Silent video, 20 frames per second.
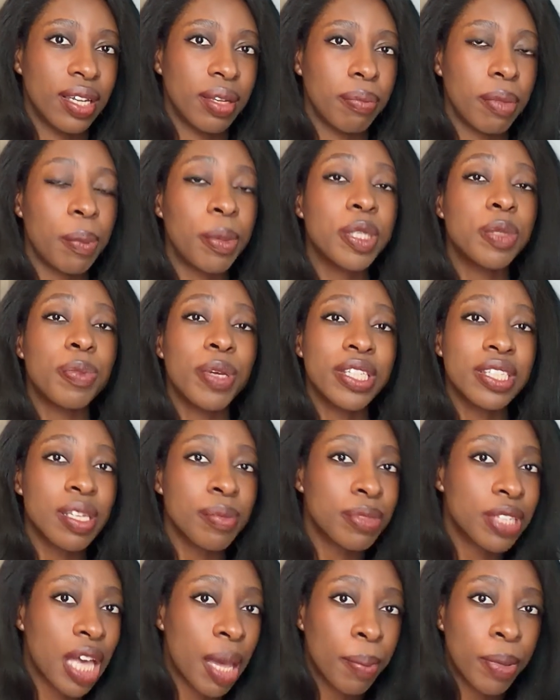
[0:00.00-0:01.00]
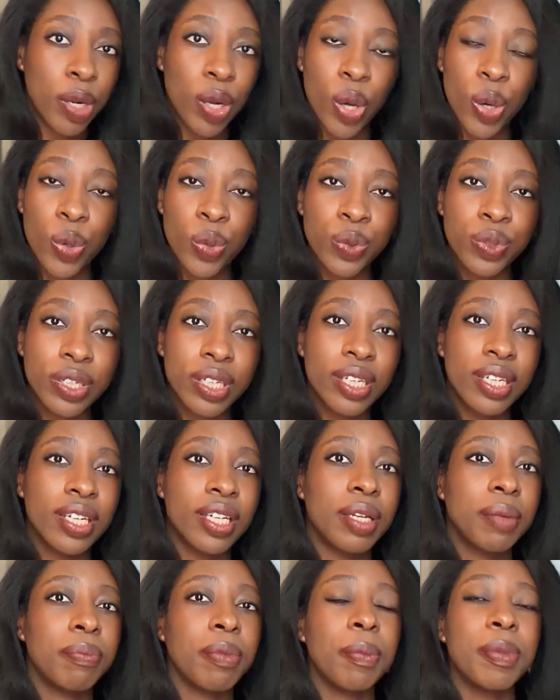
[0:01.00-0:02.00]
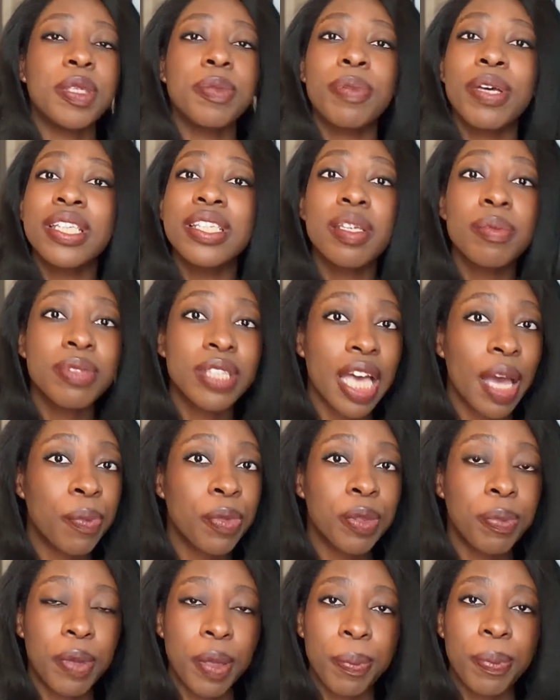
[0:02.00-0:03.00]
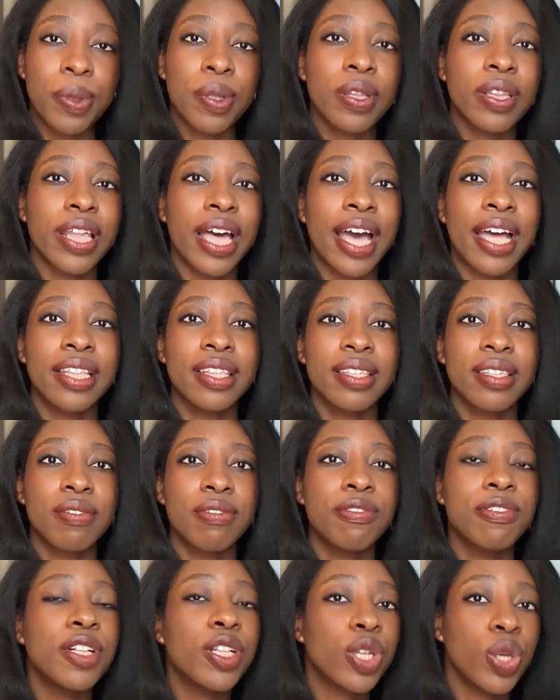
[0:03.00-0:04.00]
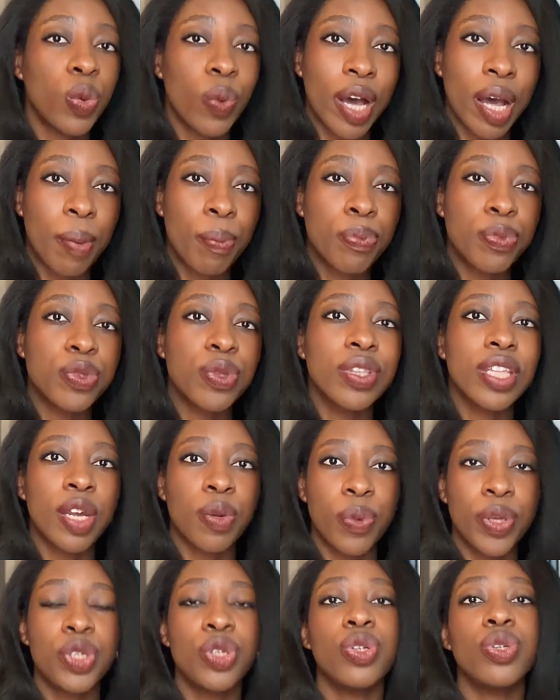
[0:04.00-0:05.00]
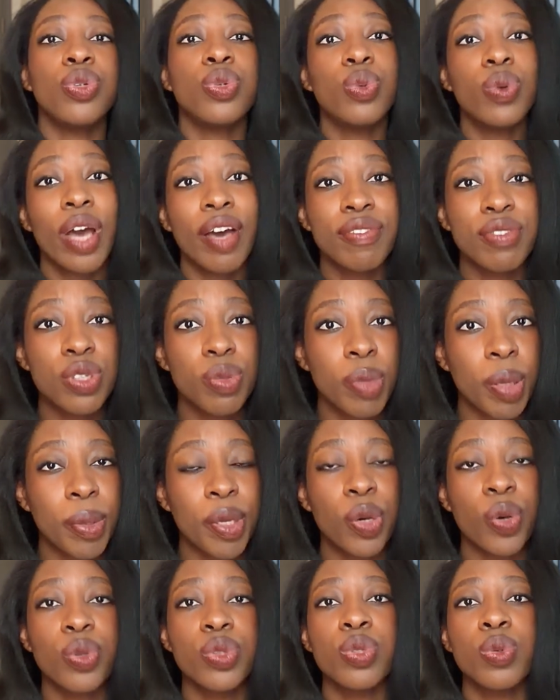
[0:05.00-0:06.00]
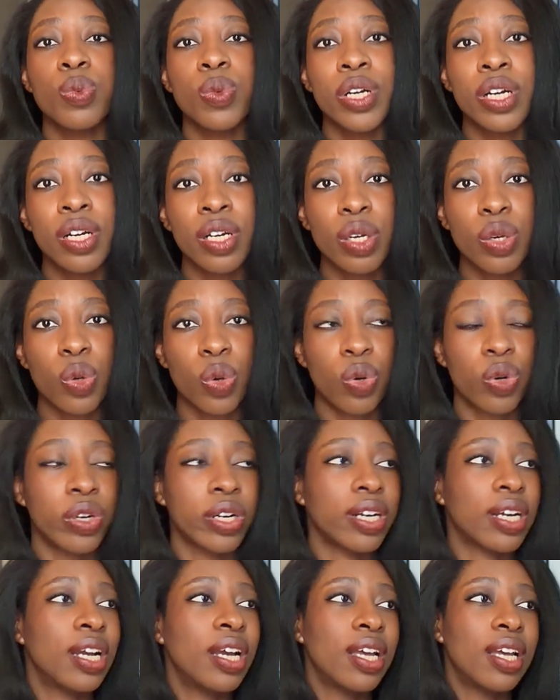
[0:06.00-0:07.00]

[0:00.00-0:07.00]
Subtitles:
Maybe spend some time alone, maybe spend some time with people that fill you up so that when you do have to maybe go to work, or